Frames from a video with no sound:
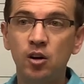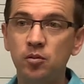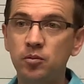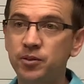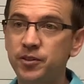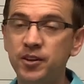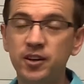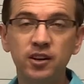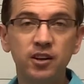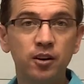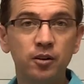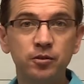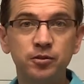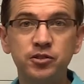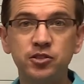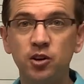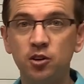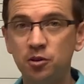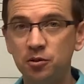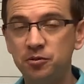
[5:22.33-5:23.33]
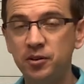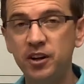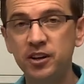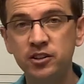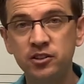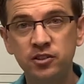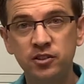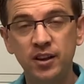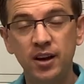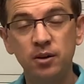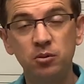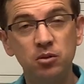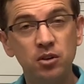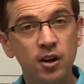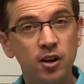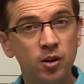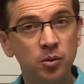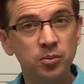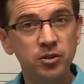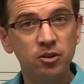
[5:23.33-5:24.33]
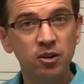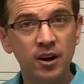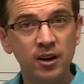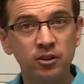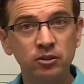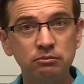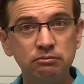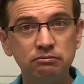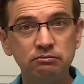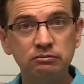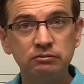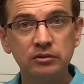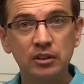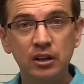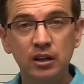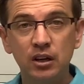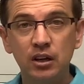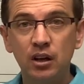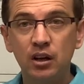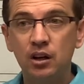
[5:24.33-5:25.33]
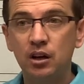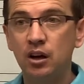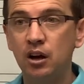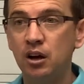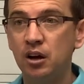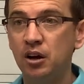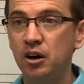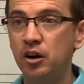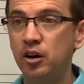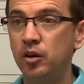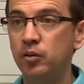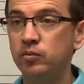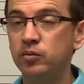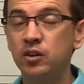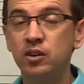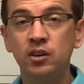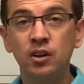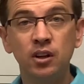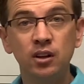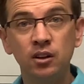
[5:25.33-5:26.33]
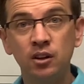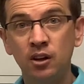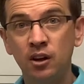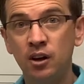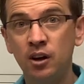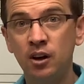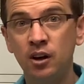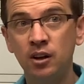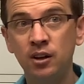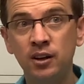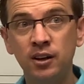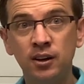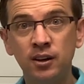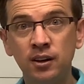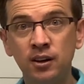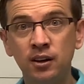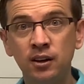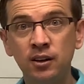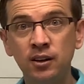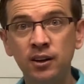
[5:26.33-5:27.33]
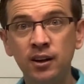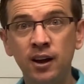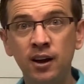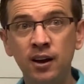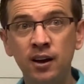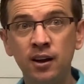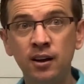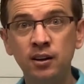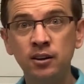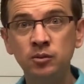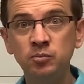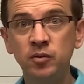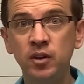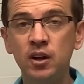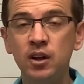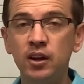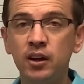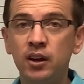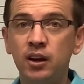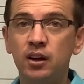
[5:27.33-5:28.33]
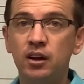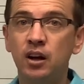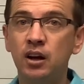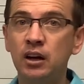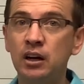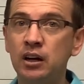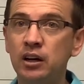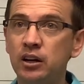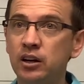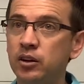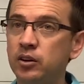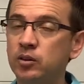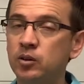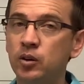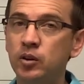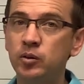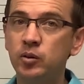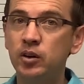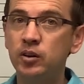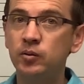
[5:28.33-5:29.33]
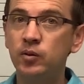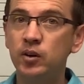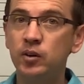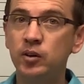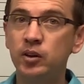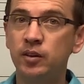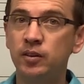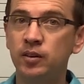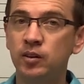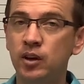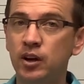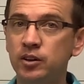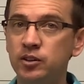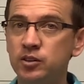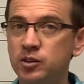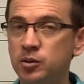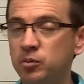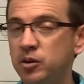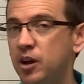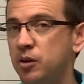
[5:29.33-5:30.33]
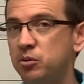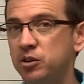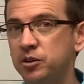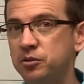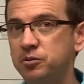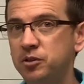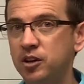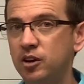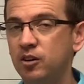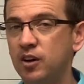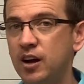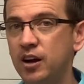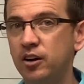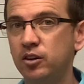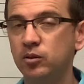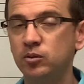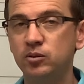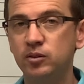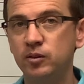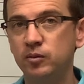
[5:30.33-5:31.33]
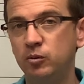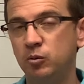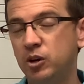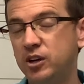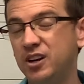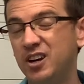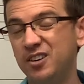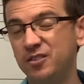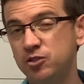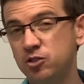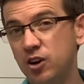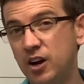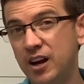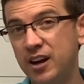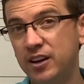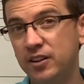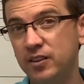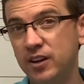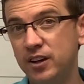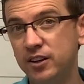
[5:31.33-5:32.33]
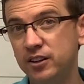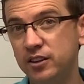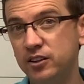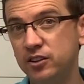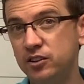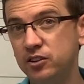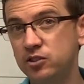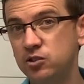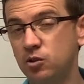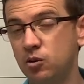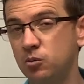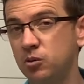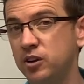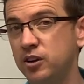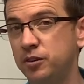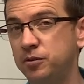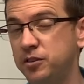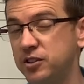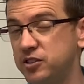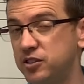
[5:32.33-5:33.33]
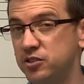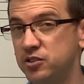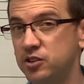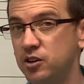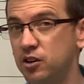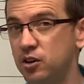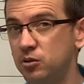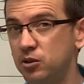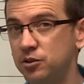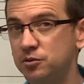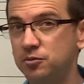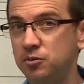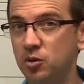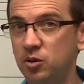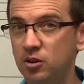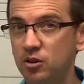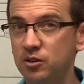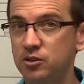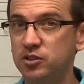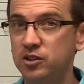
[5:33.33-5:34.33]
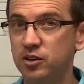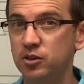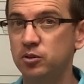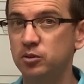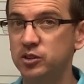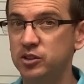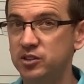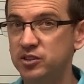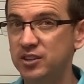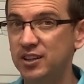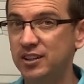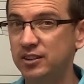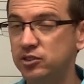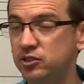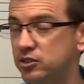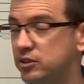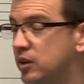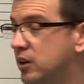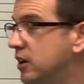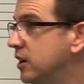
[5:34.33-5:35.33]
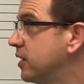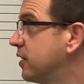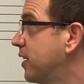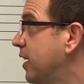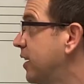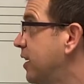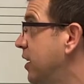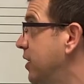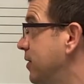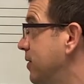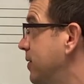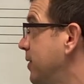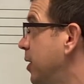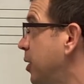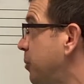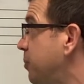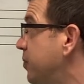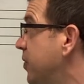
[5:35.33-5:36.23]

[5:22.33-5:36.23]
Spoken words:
Think of solfege, that will help you out. La, la, la. And to be able to figure out what kind of triad that is, or what if it's a 0 on 4 or 0 on 6, that kind of thing.